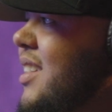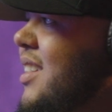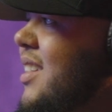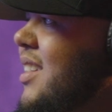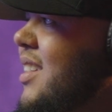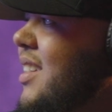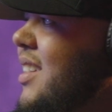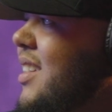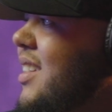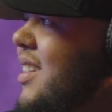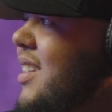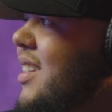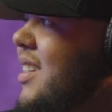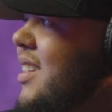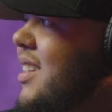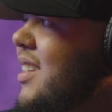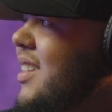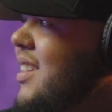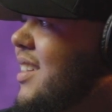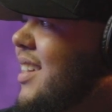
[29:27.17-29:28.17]
I sleep for?
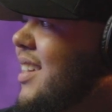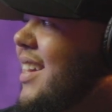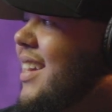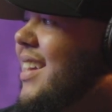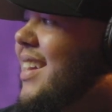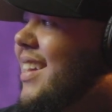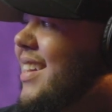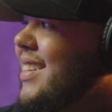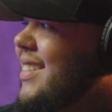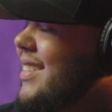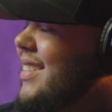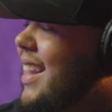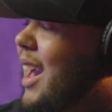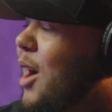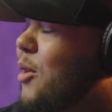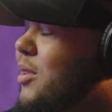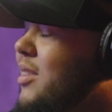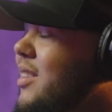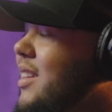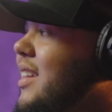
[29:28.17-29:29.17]
See, I
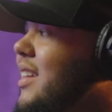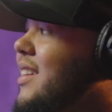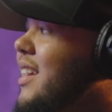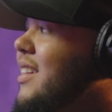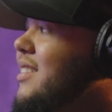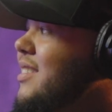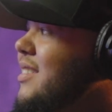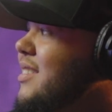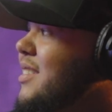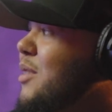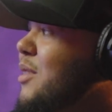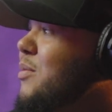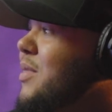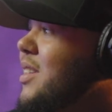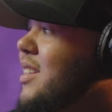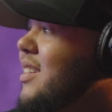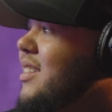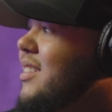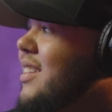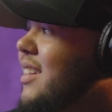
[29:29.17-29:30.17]
would think that's a sin
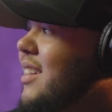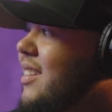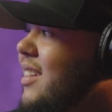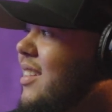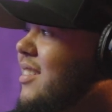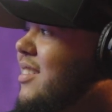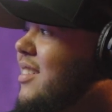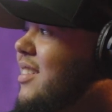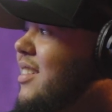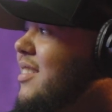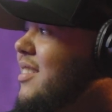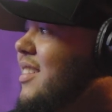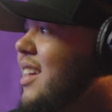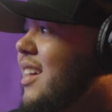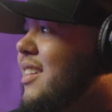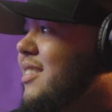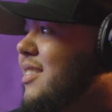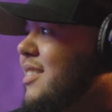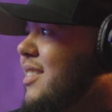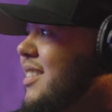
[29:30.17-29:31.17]
because that's laziness.
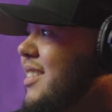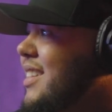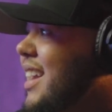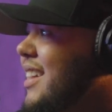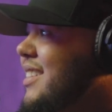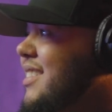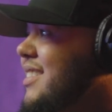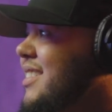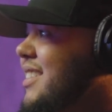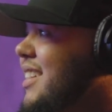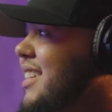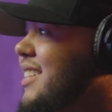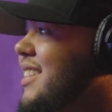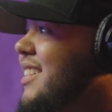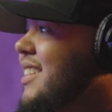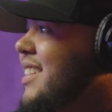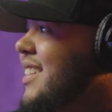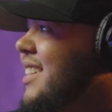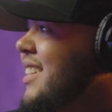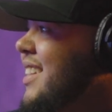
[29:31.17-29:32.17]
That's oh, that's a sin.
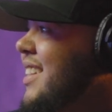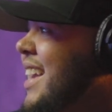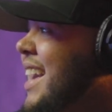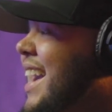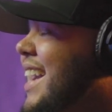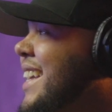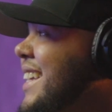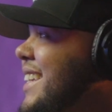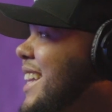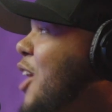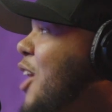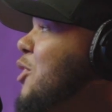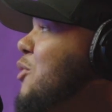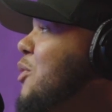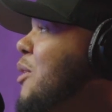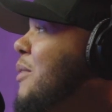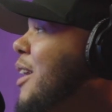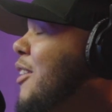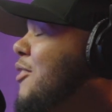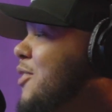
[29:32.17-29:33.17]
Because that was one
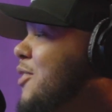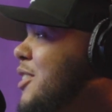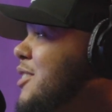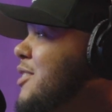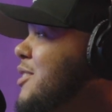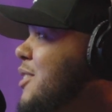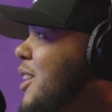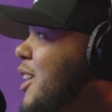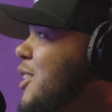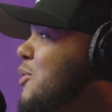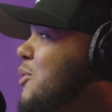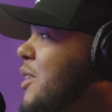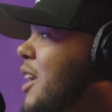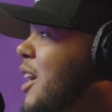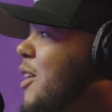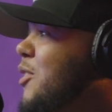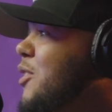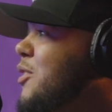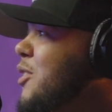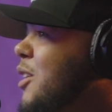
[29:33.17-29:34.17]
of my first thoughts when I
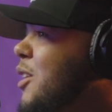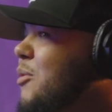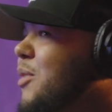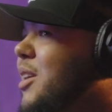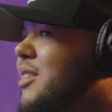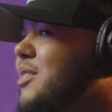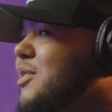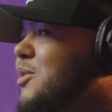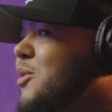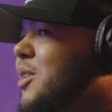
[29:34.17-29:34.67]
ever thought about this